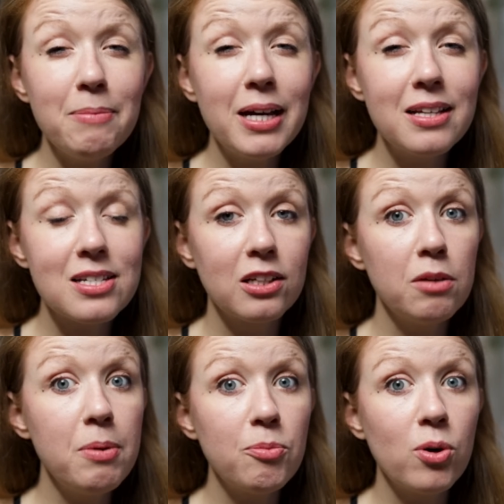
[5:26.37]
can make this a
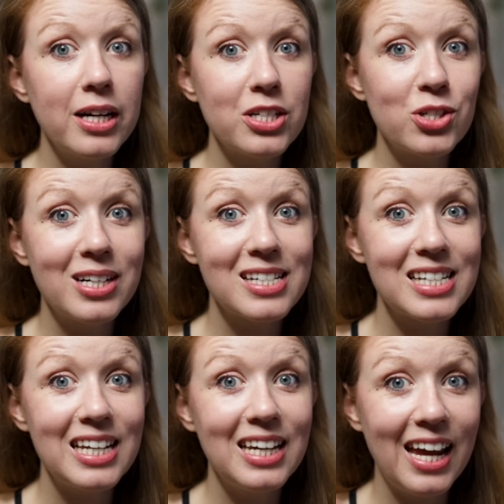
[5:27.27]
little bit more
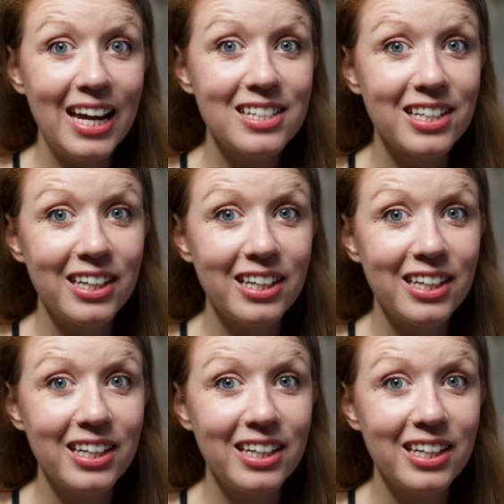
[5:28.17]
interesting and